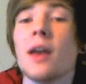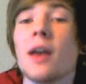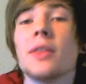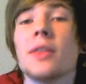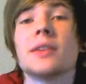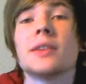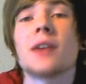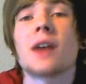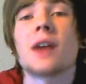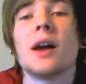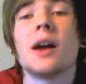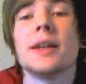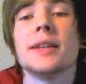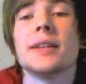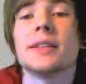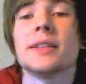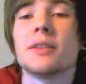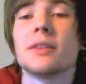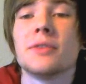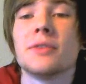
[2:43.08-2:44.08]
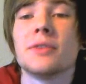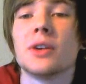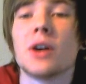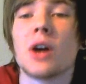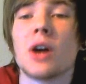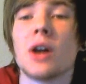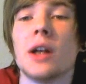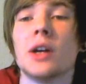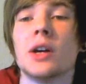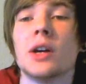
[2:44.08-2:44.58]
This card hitting the field
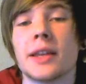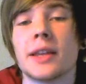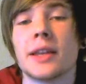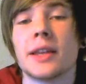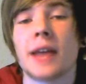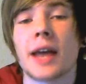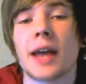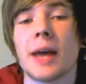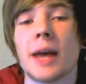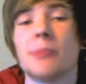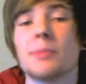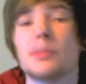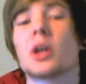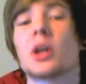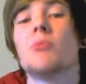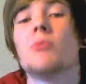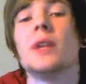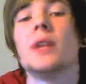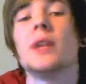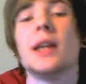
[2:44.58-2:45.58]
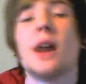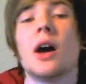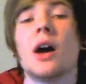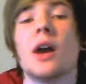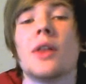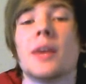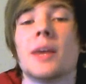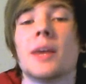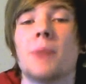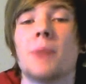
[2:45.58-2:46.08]
early on in the game could really
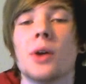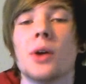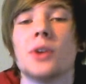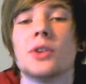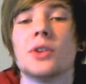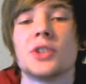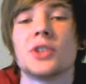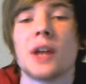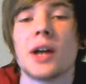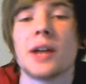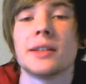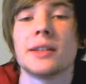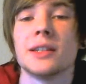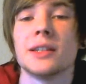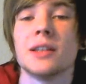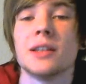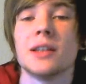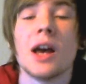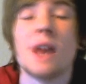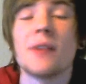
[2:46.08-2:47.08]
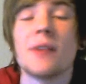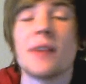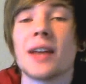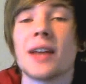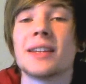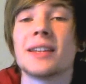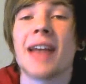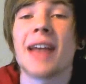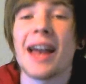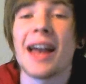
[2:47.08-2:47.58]
hurt the opponent's chances of
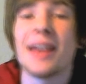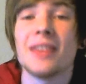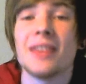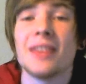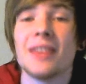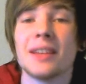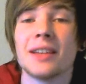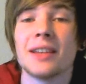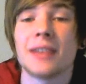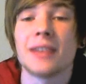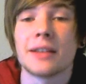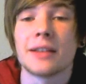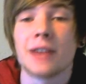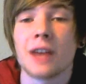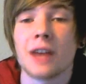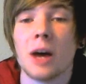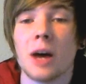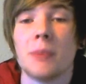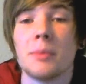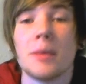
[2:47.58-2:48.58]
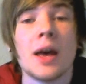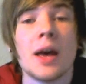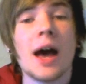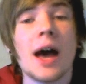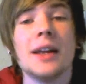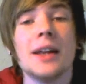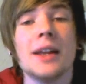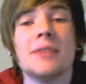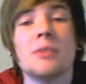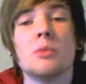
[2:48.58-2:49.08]
getting anything set up,
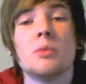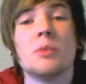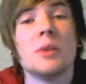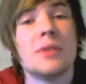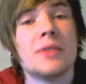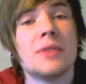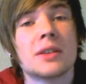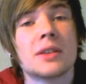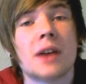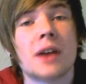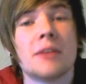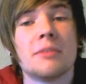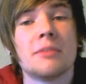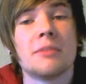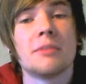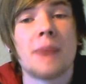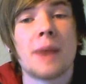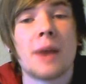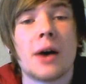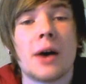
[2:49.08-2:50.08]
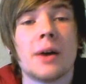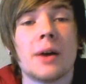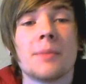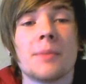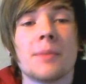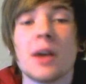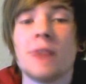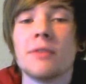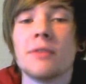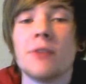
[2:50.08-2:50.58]
and even with this kind of power,
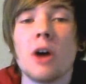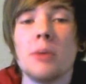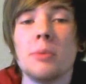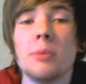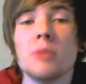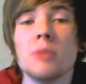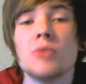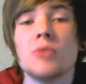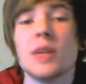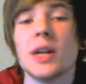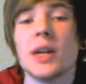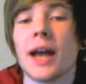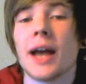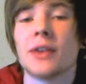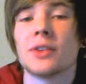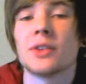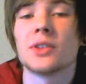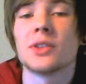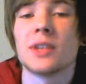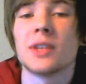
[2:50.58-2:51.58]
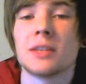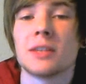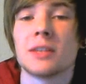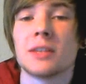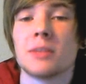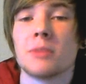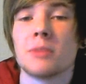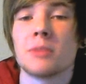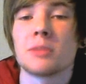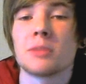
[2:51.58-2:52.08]
Vileplume really hasn't seen
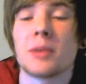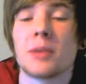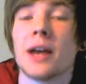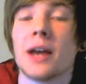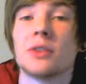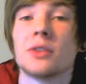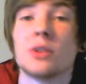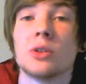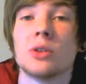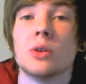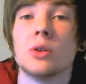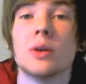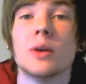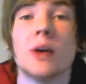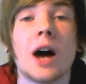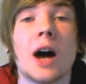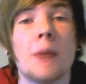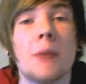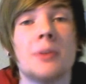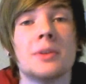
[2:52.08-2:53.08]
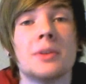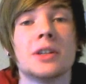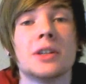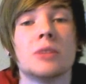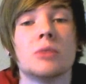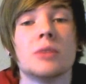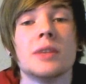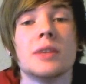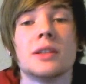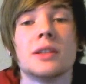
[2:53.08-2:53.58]
this much play at all, up
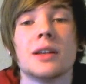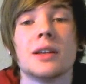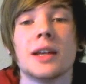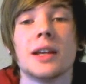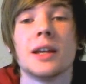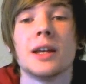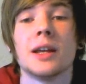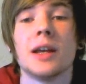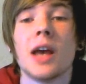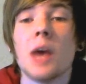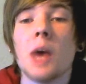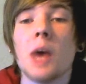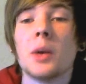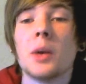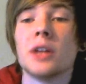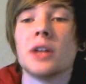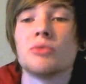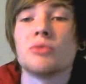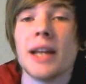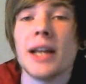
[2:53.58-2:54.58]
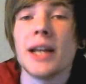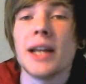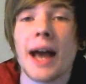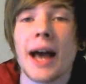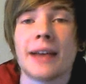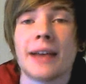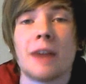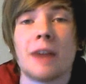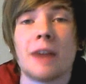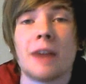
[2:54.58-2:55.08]
until recently, where it really
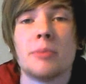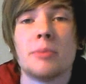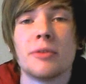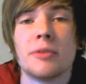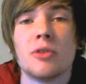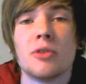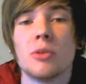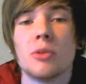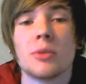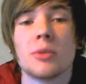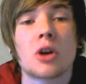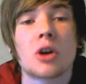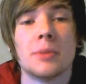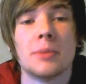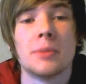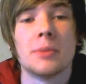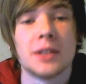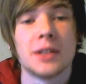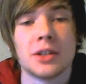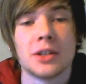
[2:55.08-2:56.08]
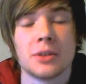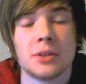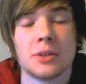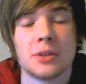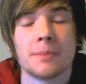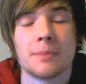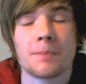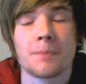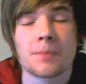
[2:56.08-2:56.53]
has outperformed the competition.